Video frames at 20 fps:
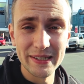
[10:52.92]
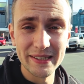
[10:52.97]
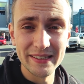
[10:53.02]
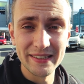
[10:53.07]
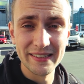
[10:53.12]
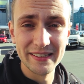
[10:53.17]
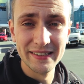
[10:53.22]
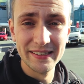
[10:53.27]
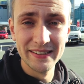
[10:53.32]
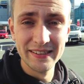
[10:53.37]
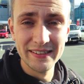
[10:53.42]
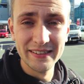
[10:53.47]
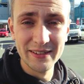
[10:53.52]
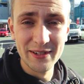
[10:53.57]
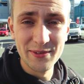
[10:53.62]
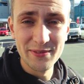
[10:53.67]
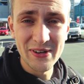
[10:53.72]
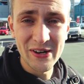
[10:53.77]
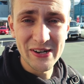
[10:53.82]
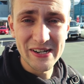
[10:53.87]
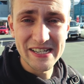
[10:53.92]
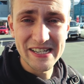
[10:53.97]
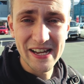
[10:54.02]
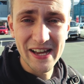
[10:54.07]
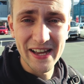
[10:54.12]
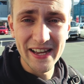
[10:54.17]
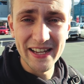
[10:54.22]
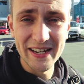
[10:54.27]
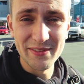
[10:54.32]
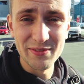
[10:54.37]
uh, very
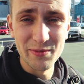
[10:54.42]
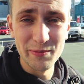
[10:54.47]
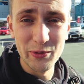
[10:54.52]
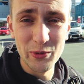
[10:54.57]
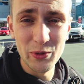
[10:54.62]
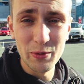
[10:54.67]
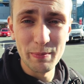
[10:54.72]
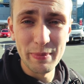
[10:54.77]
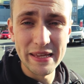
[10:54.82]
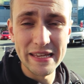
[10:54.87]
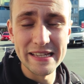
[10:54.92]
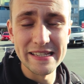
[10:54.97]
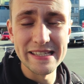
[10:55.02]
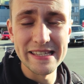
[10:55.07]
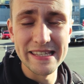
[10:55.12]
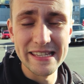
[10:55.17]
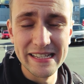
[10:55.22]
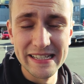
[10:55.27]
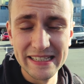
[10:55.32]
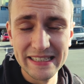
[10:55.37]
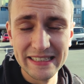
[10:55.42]
tired from all the beers